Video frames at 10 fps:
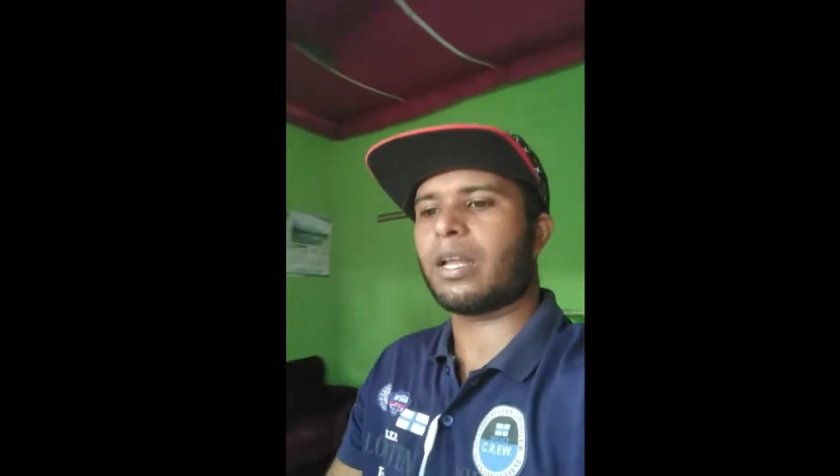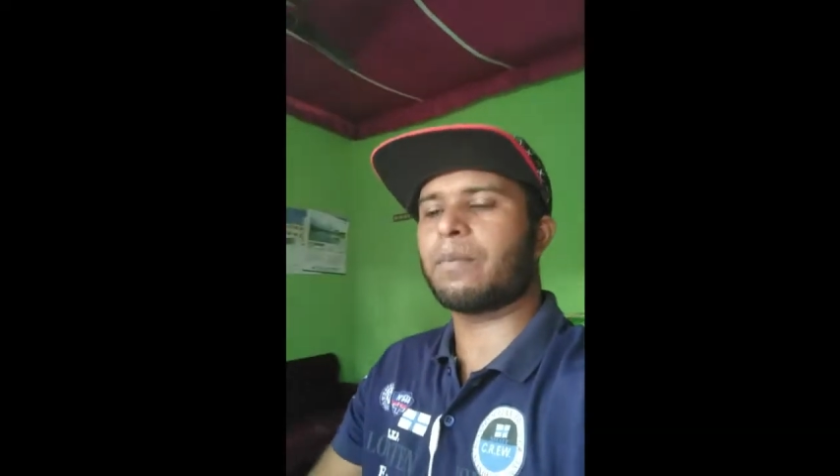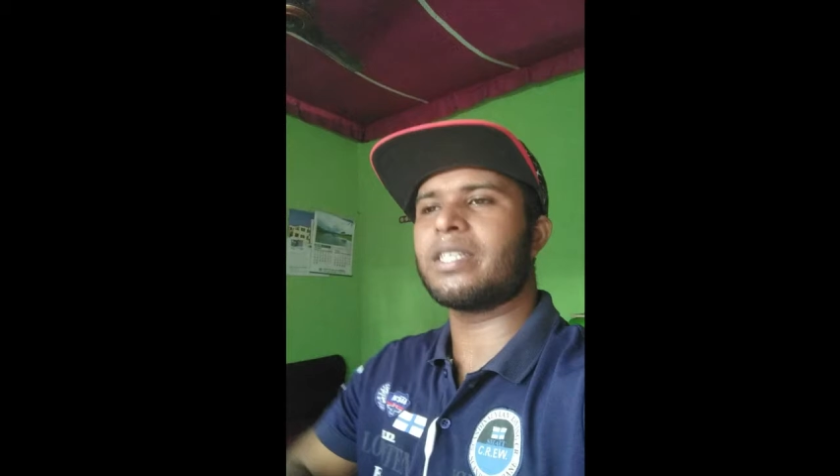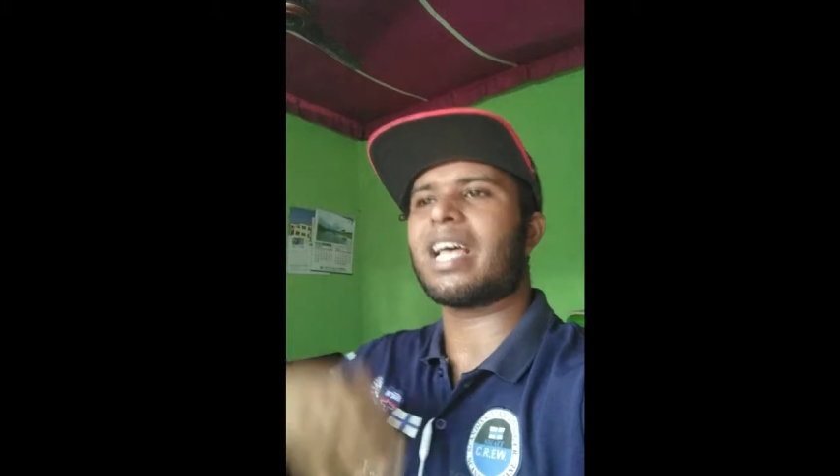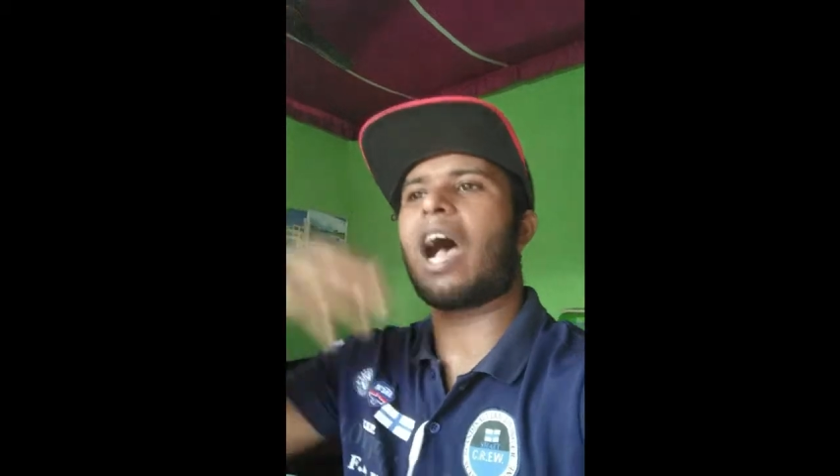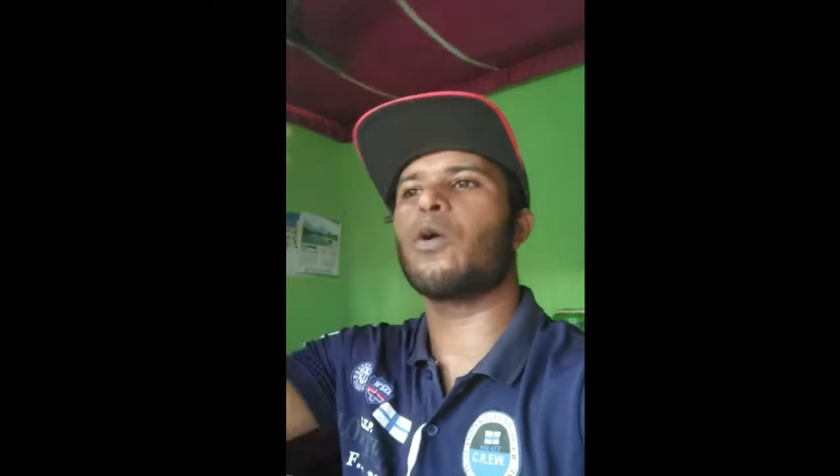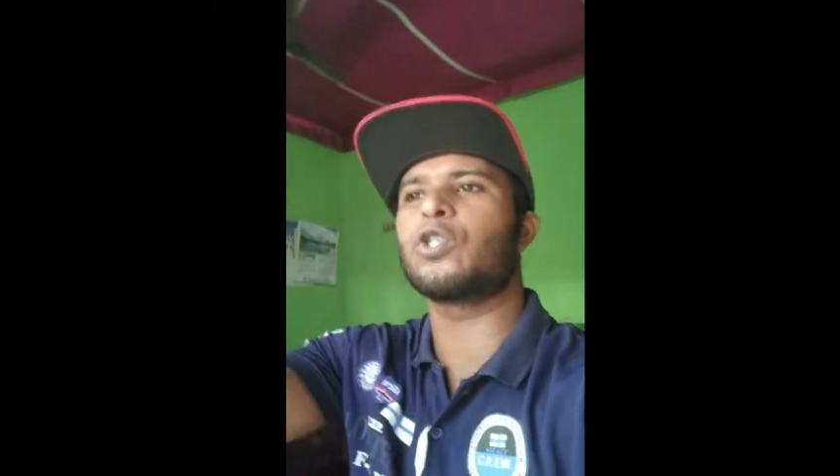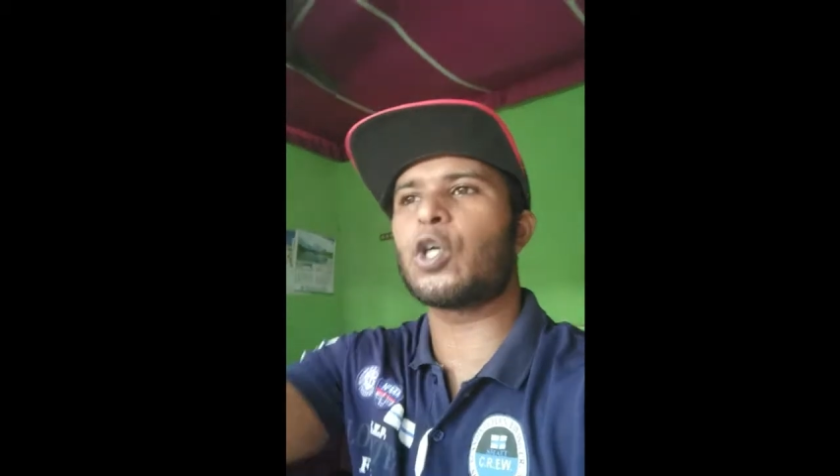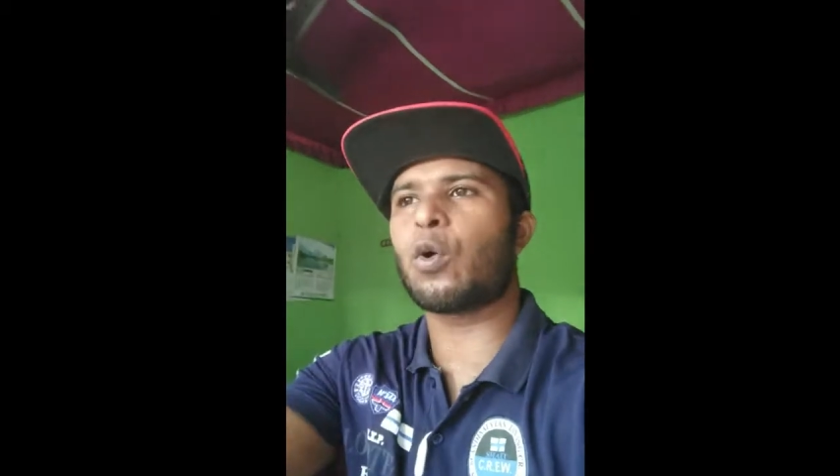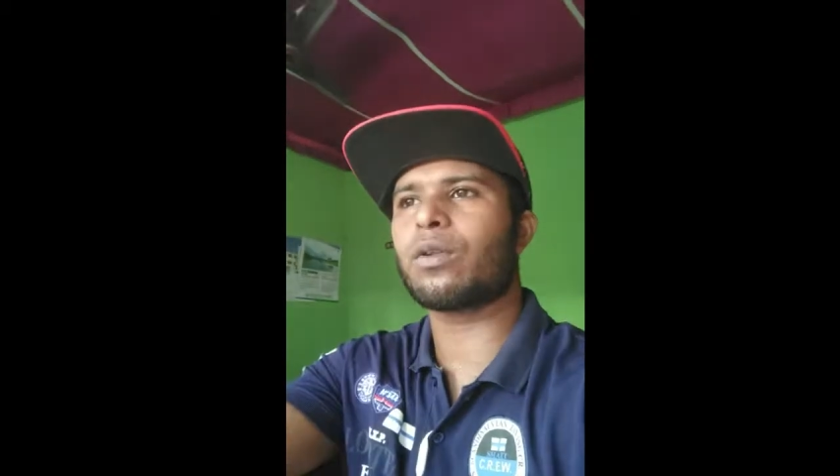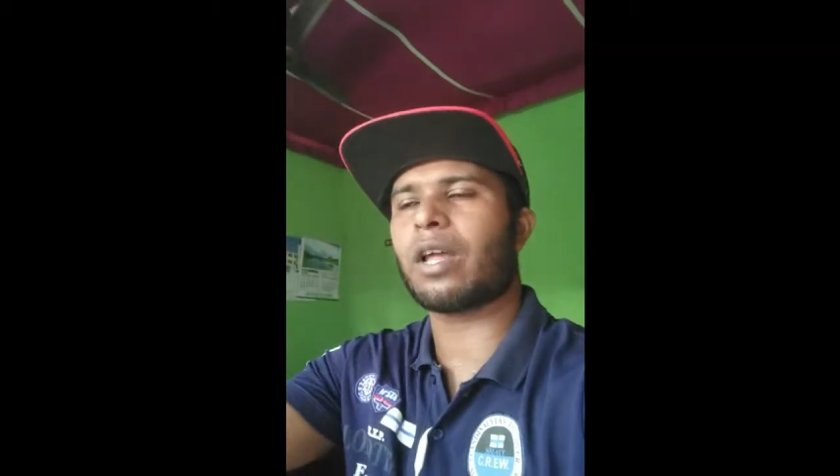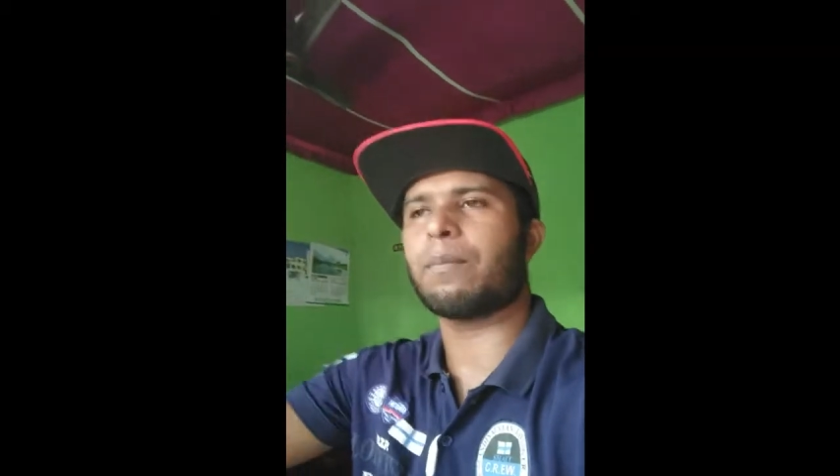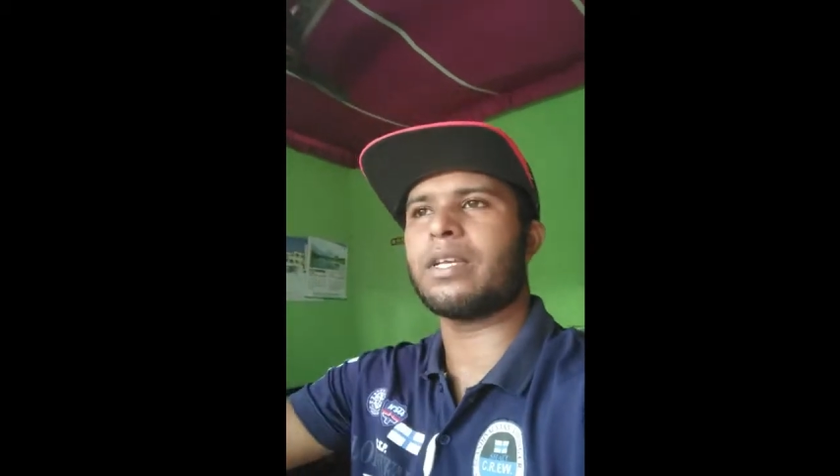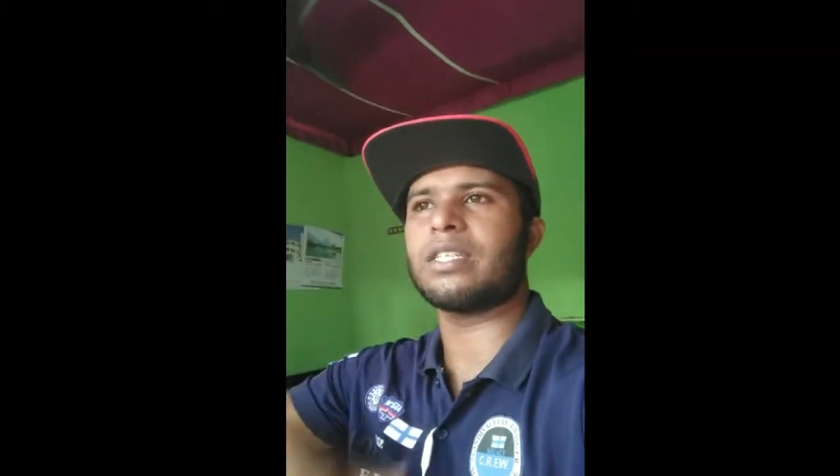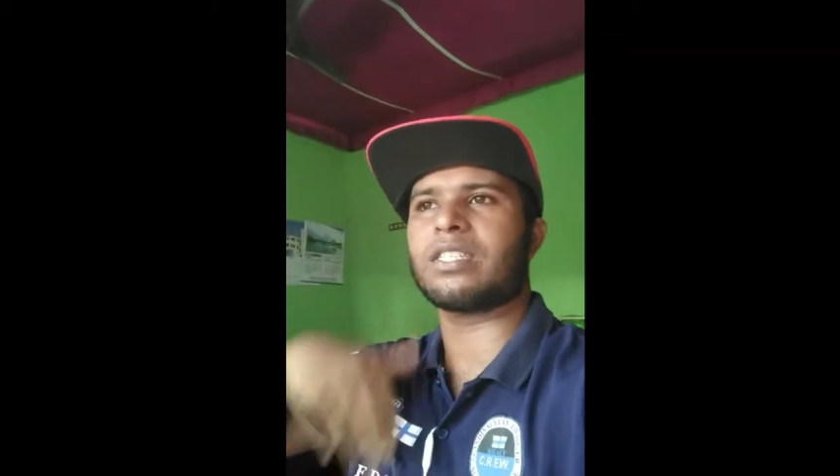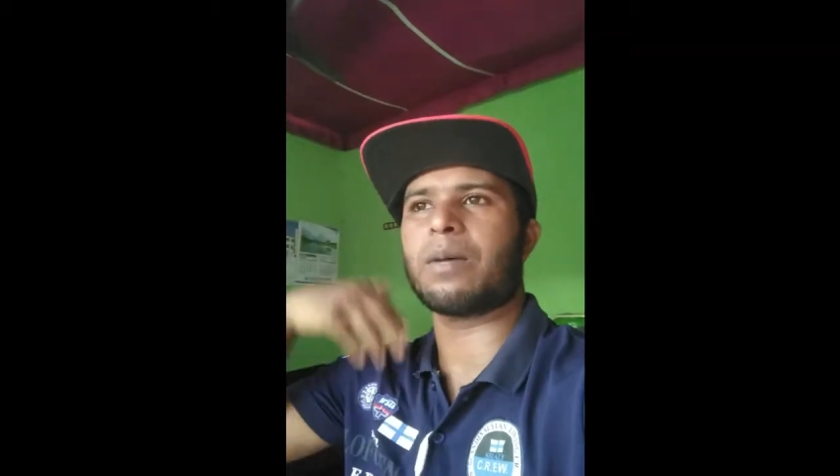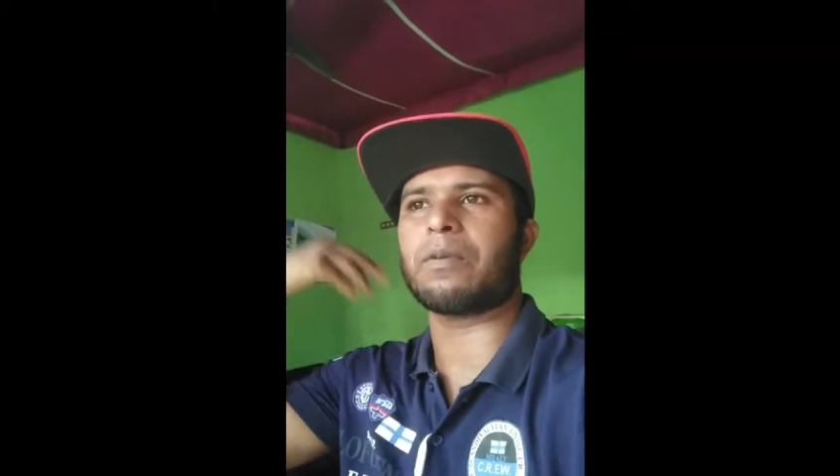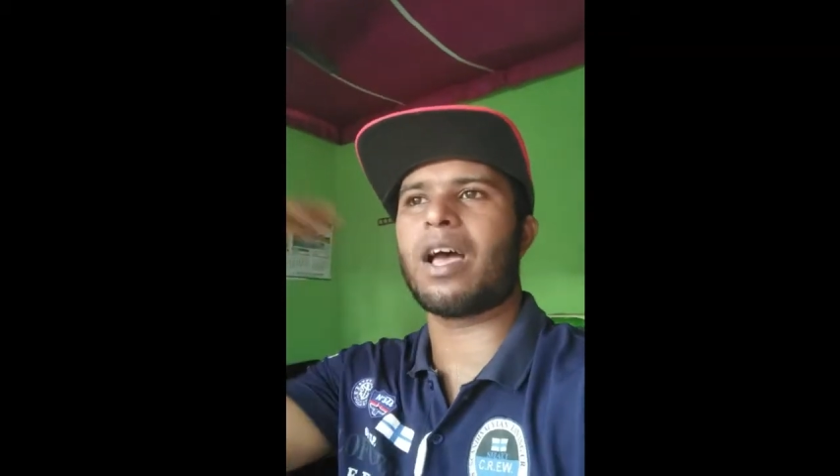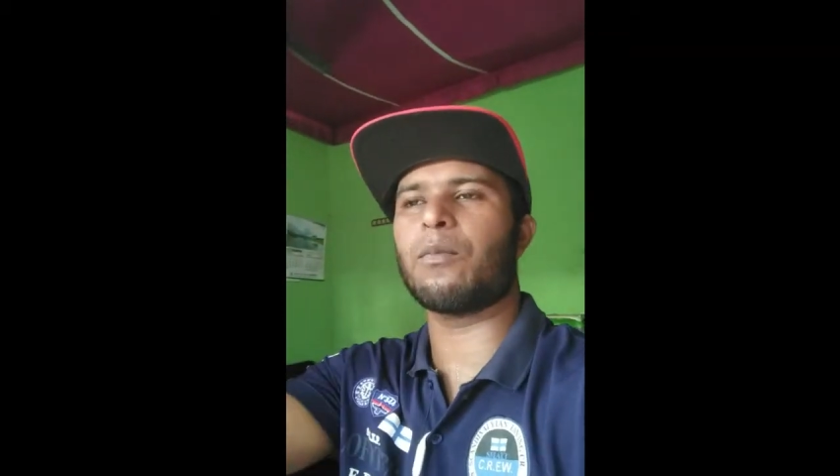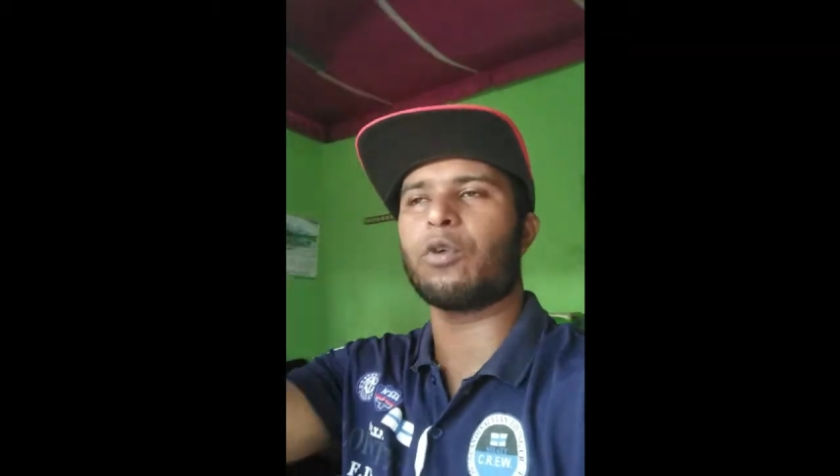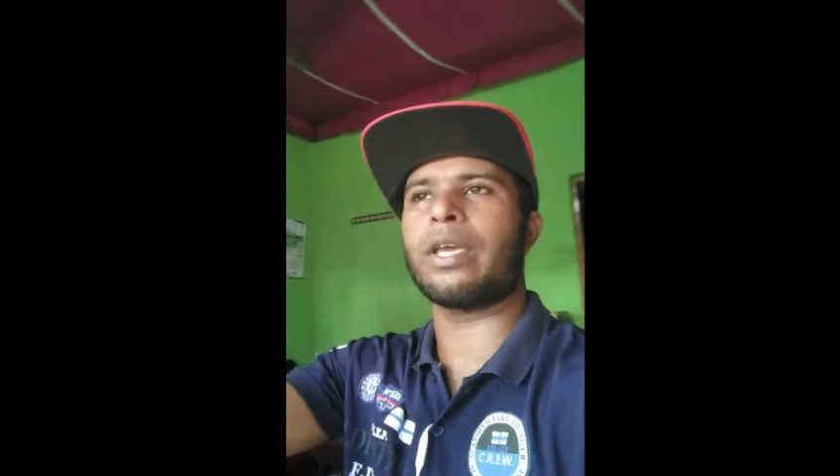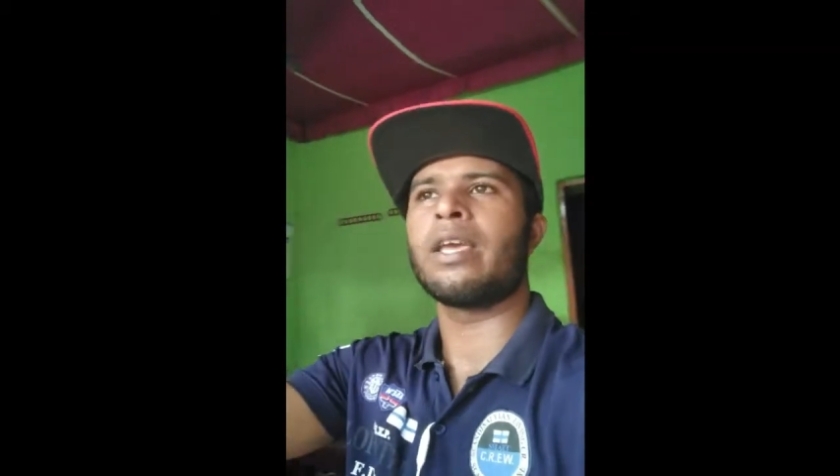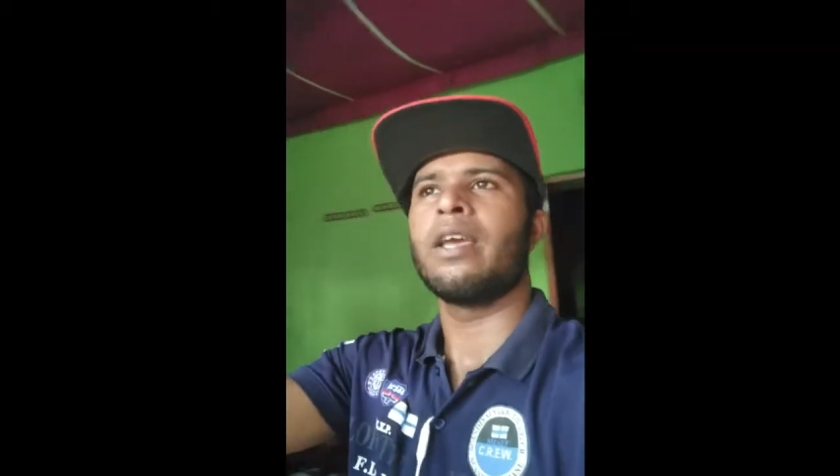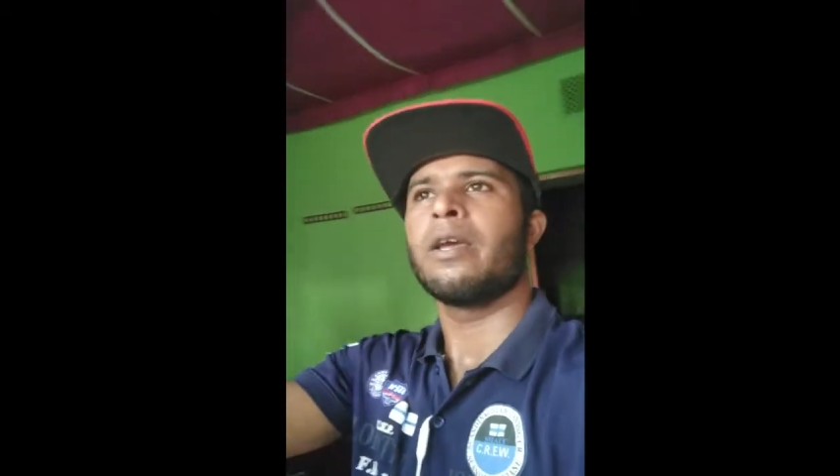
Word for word: That means outdoor. That means sometimes we